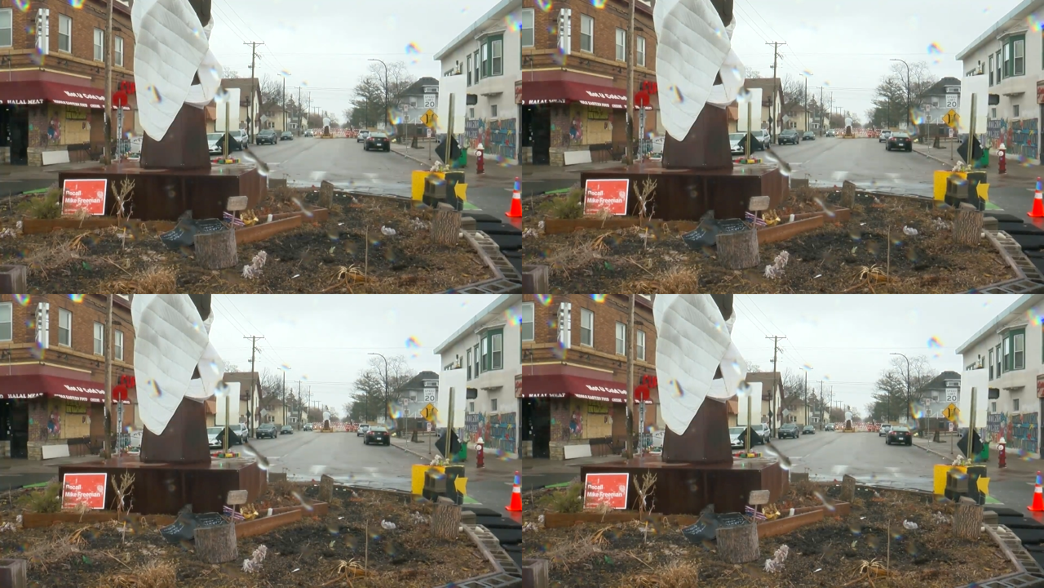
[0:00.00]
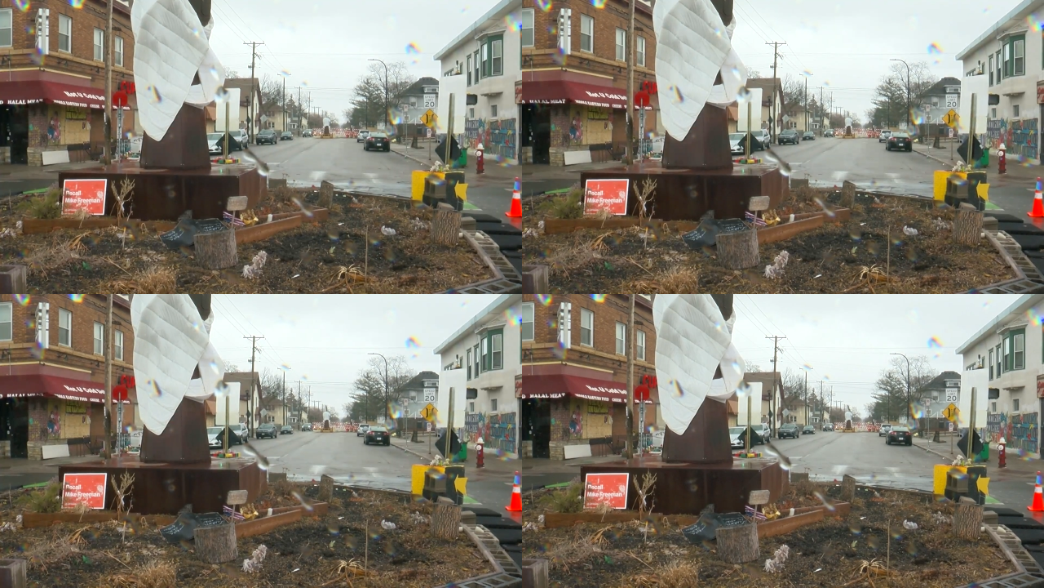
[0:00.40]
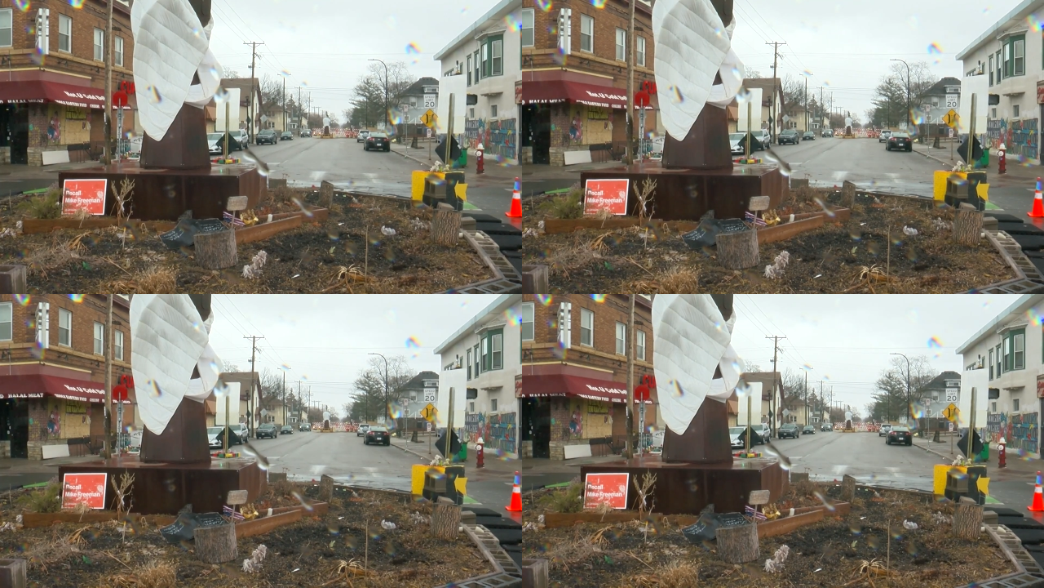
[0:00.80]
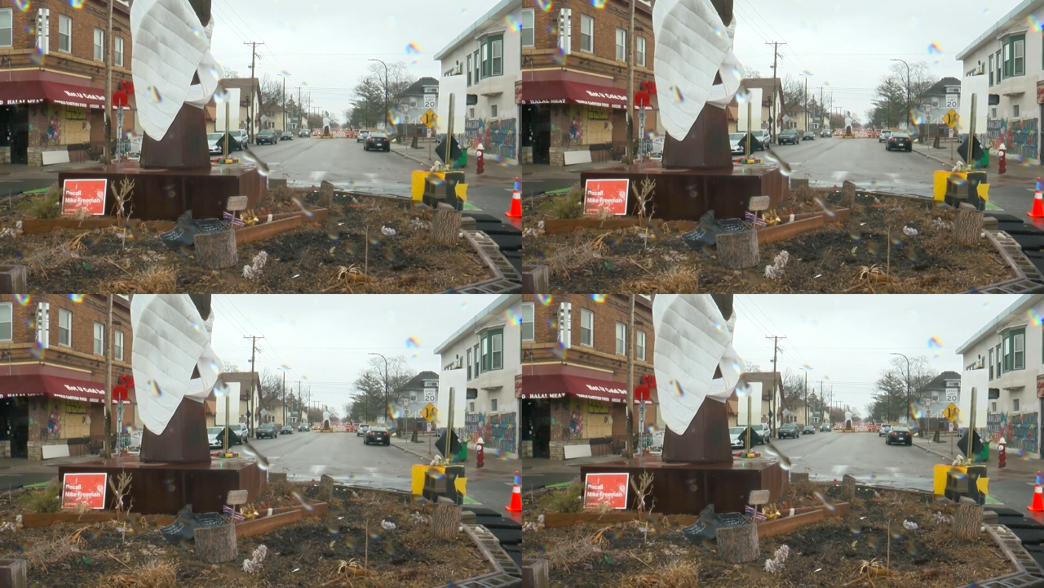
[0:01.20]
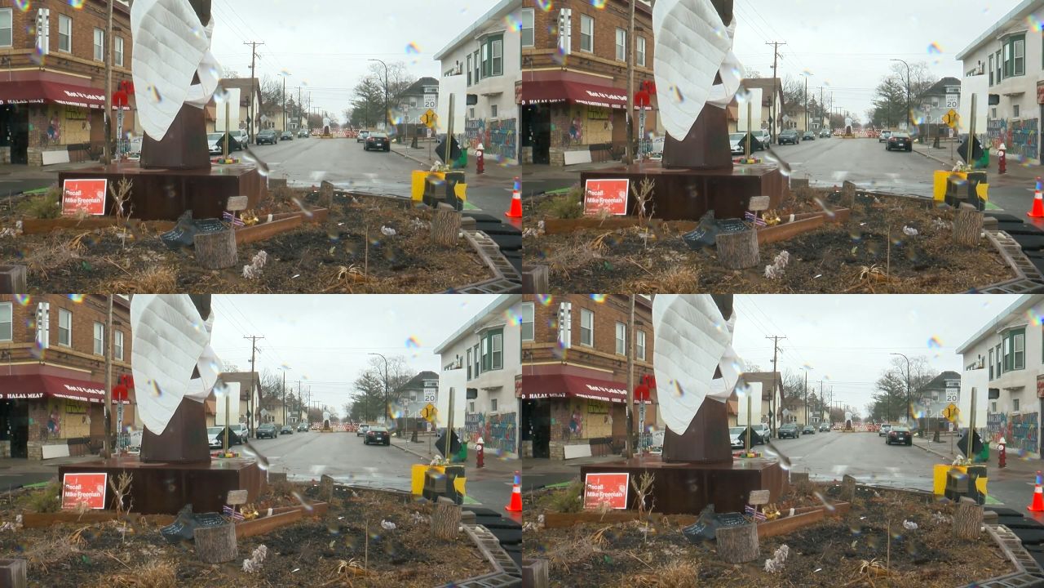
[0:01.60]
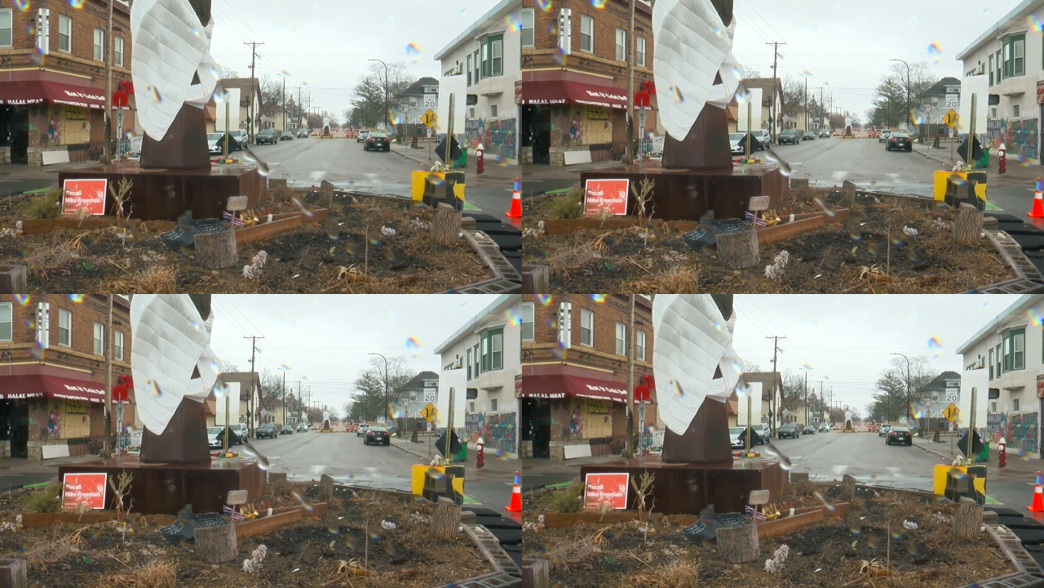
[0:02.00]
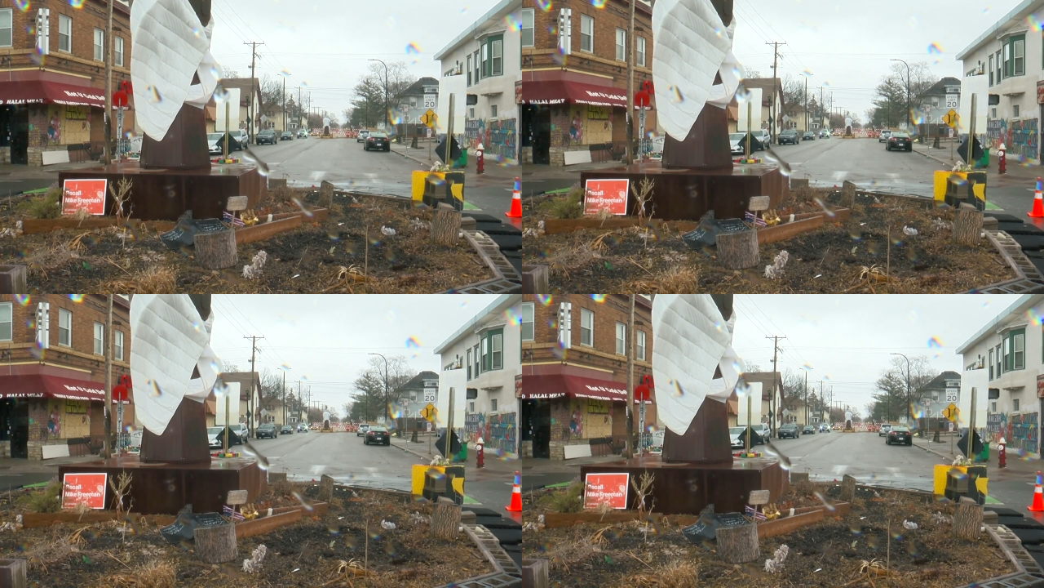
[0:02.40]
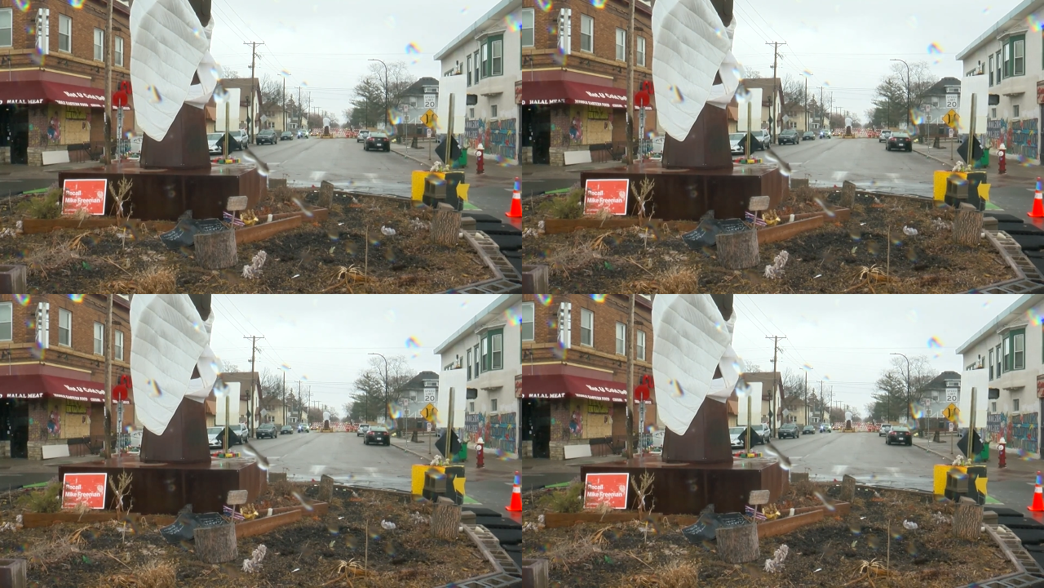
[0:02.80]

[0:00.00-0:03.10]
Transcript: No face is visible, so there are no lips to read.